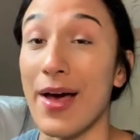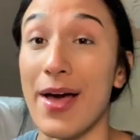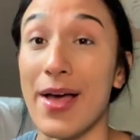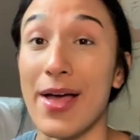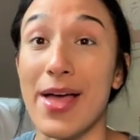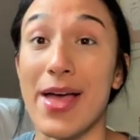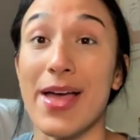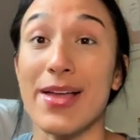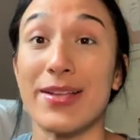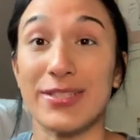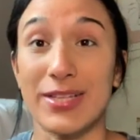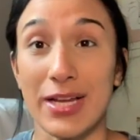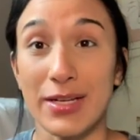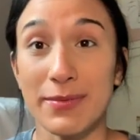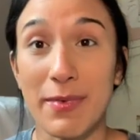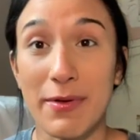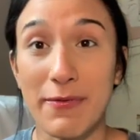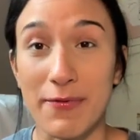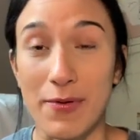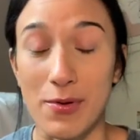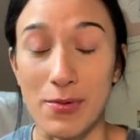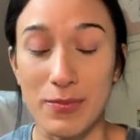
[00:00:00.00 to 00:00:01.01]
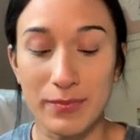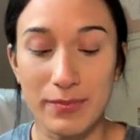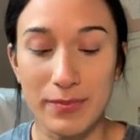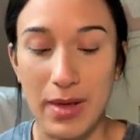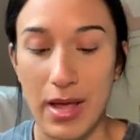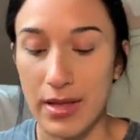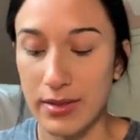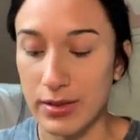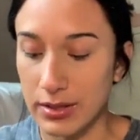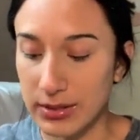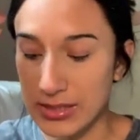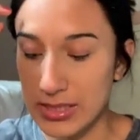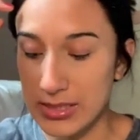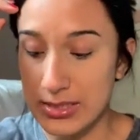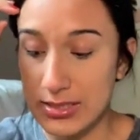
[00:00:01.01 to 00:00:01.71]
I had checked my phone, I looked at